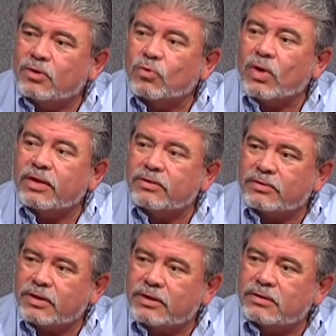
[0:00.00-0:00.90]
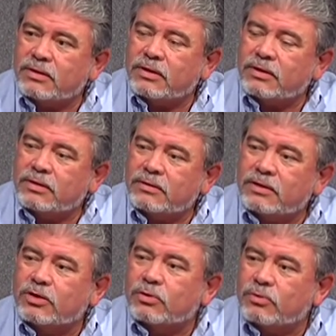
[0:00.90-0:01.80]
rather than
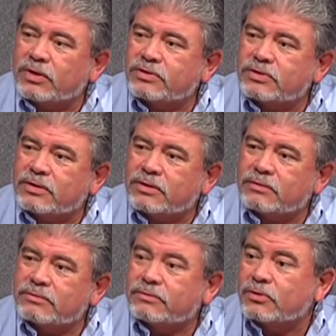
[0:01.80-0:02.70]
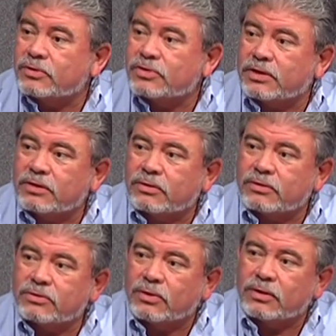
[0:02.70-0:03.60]
liquid waste through a sink or
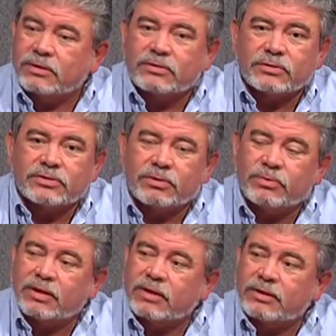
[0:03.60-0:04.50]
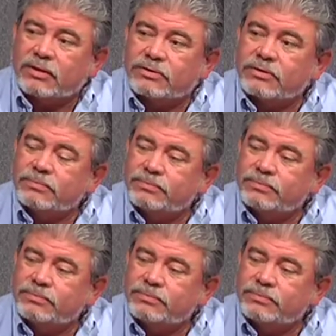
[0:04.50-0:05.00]
a toilet or something of that nature.